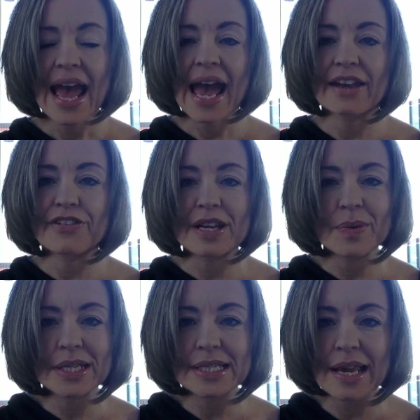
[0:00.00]
And if
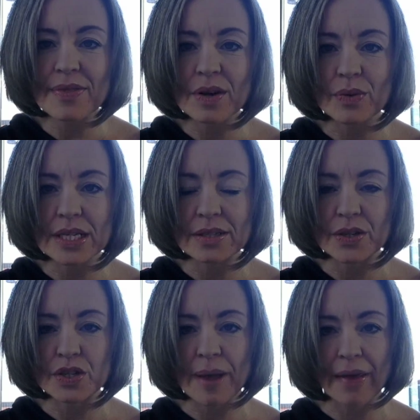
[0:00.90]
anyone has done their
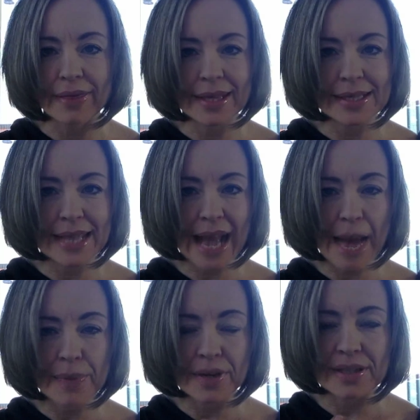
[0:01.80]
research about things that
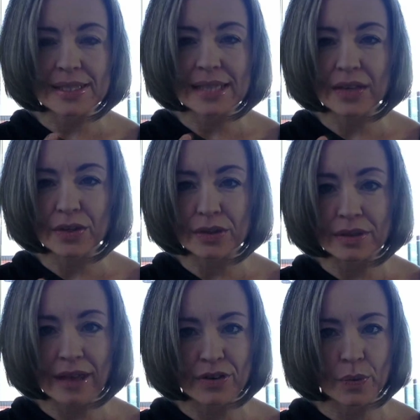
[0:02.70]
happen on a cellular
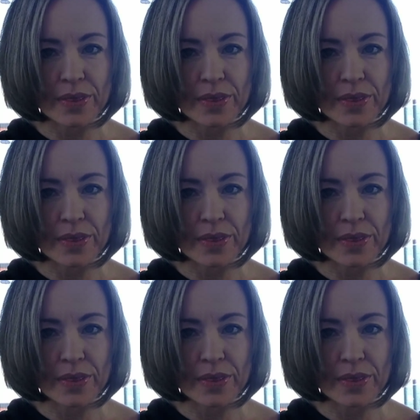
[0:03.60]
level,